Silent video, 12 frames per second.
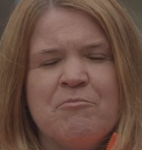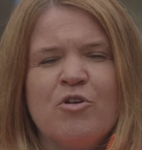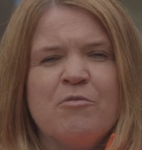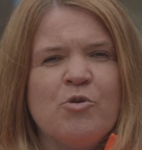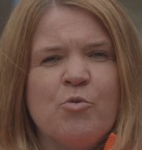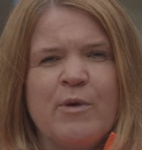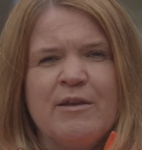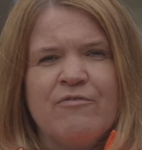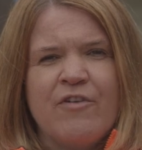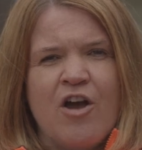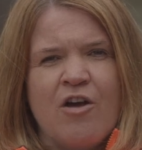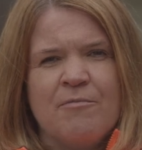Moorabool
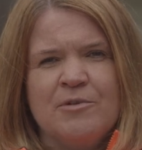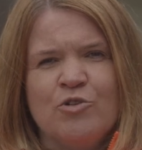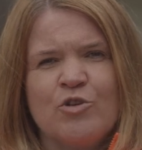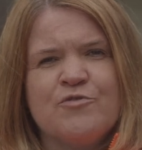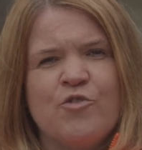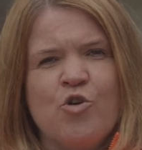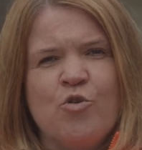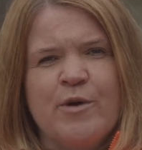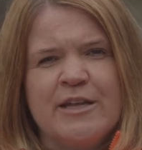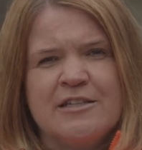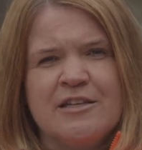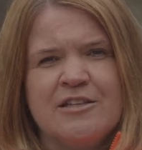Wind Farm looks
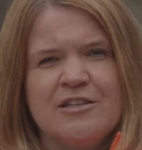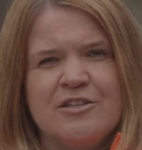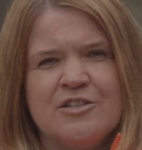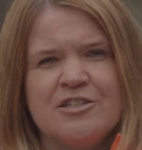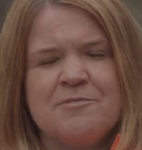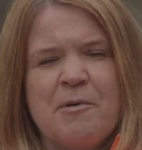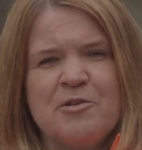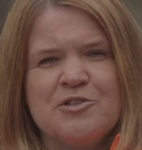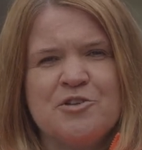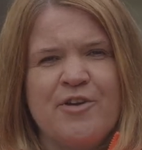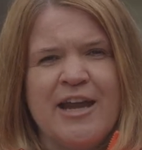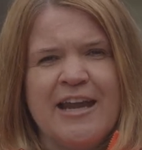forward to
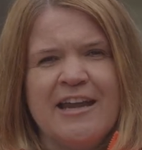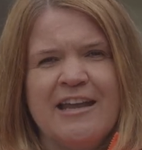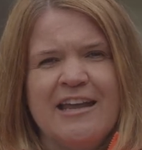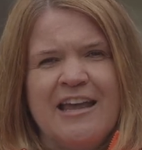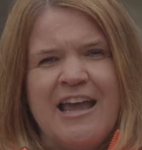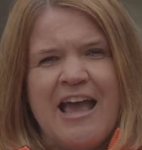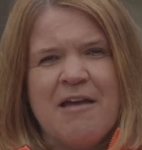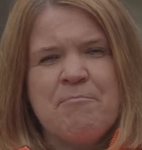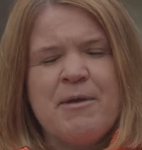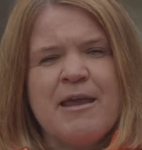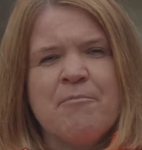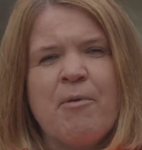sponsoring
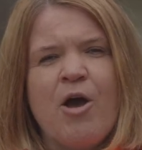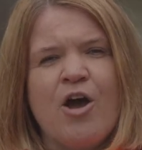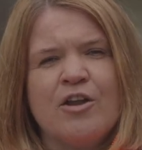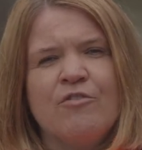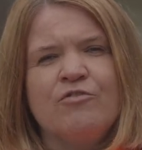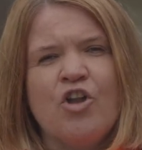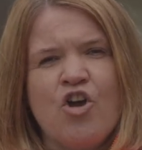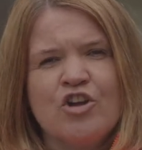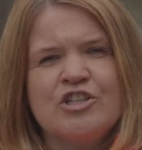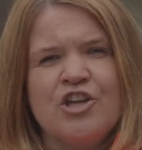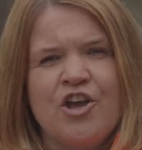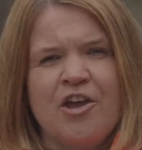and being part of
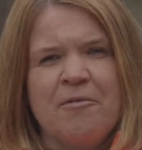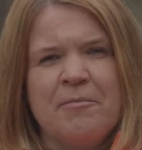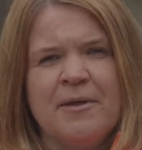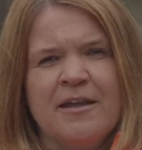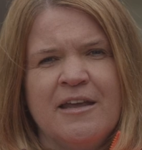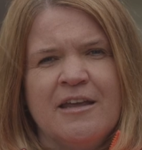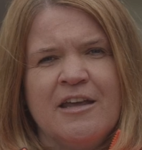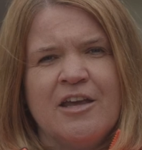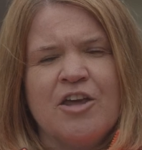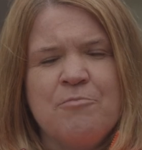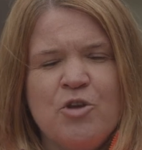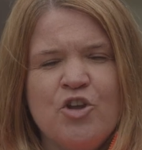long-term
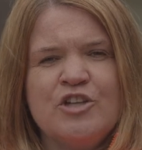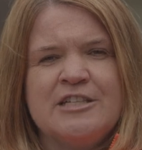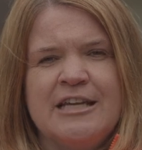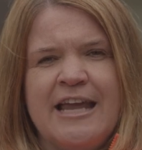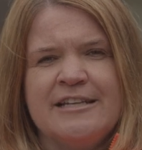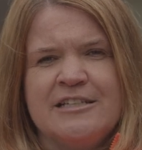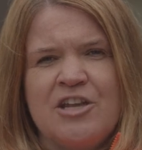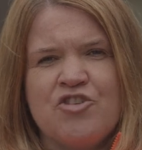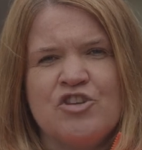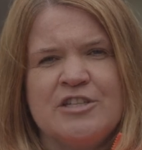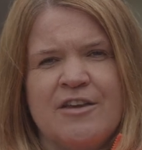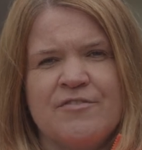community-led
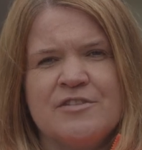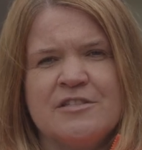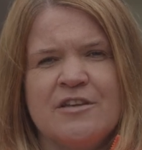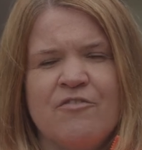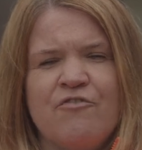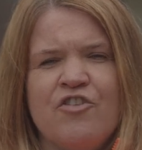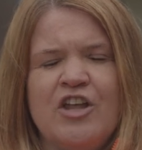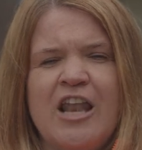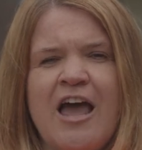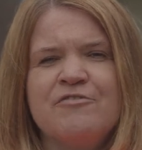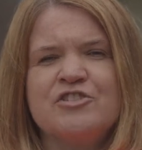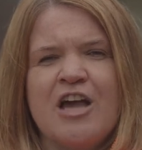initiatives for the
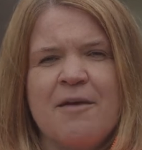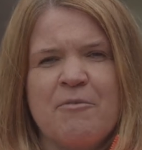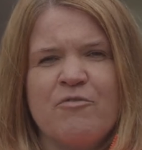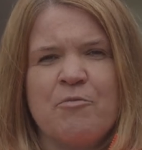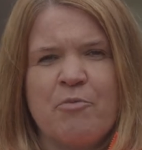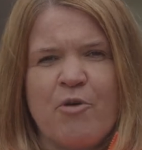lifetime of the